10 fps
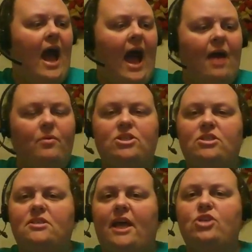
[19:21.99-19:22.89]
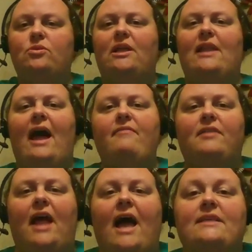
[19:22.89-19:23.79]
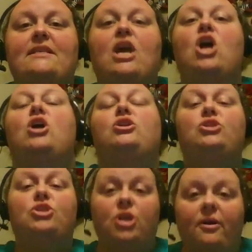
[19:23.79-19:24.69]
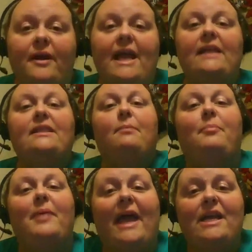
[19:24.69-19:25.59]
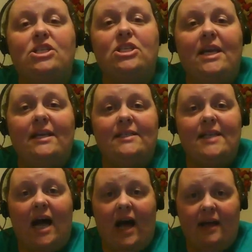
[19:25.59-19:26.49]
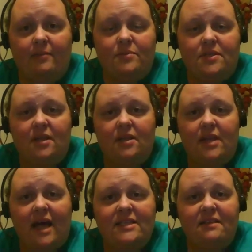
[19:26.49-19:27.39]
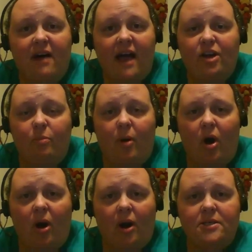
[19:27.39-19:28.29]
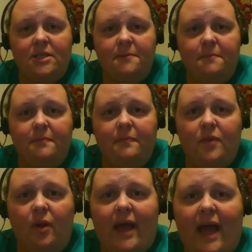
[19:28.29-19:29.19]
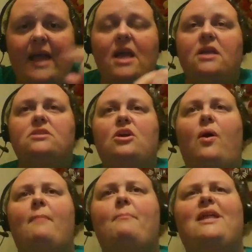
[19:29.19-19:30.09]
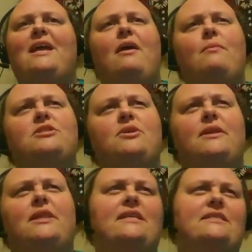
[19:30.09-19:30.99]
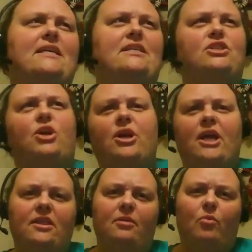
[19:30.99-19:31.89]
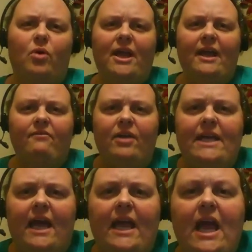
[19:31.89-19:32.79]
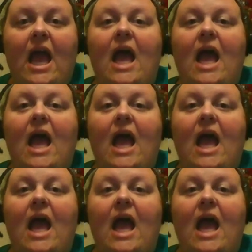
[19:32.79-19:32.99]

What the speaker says: I would schedule a live class during the Beijing times. That's a vital part. Okay. So I believe I was doing like 6:30 in the morning every day.